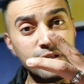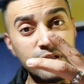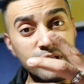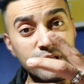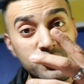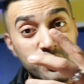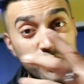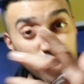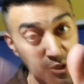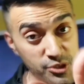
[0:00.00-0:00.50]

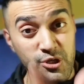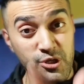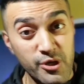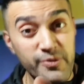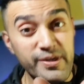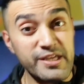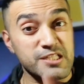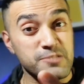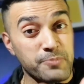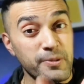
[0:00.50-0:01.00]
you do
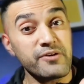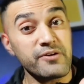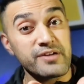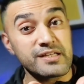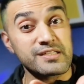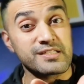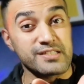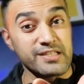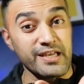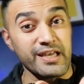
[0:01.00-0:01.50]

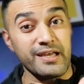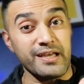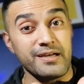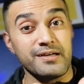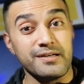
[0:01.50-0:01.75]
experience it.